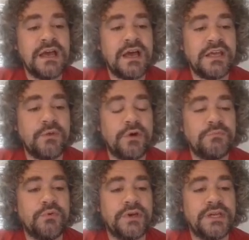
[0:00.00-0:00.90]
I'll get one
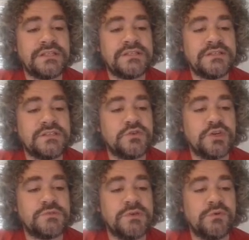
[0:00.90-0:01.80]
point. The
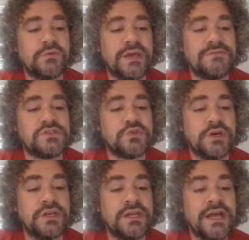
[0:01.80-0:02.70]
swordsman will wave a
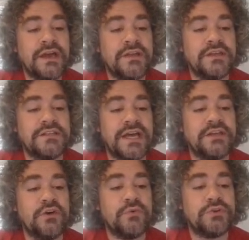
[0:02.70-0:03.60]
sword, and then
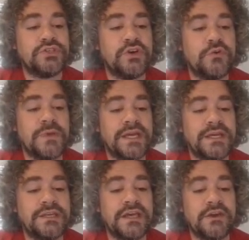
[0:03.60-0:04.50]
Dino will show my
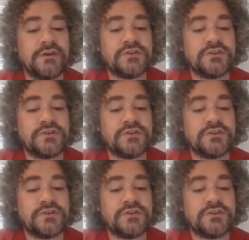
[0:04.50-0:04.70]
indicator.